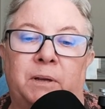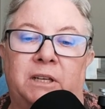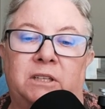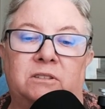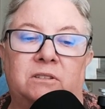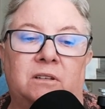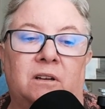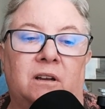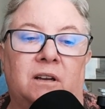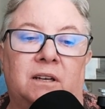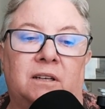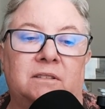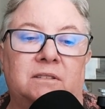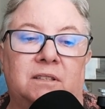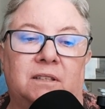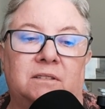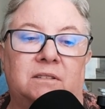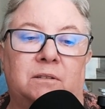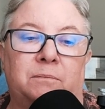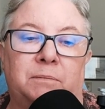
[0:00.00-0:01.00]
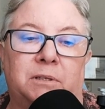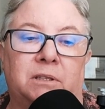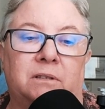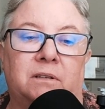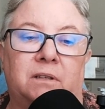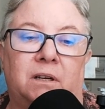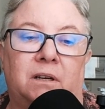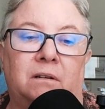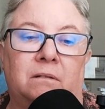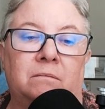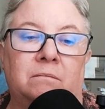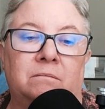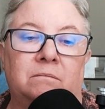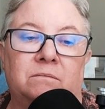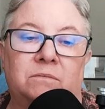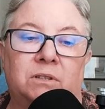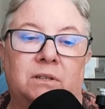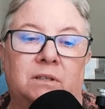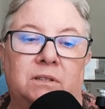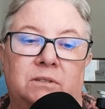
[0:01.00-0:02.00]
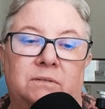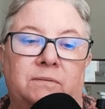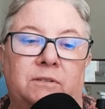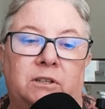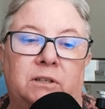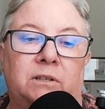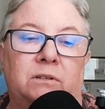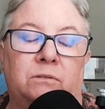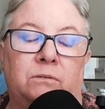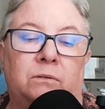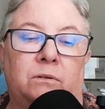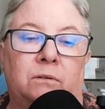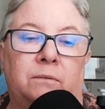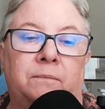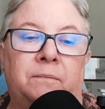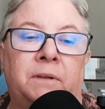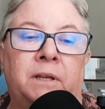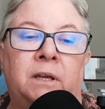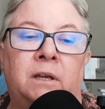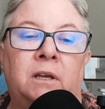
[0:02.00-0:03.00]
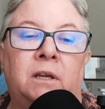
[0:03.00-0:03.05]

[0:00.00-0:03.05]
based on accessibility. So that's very cool.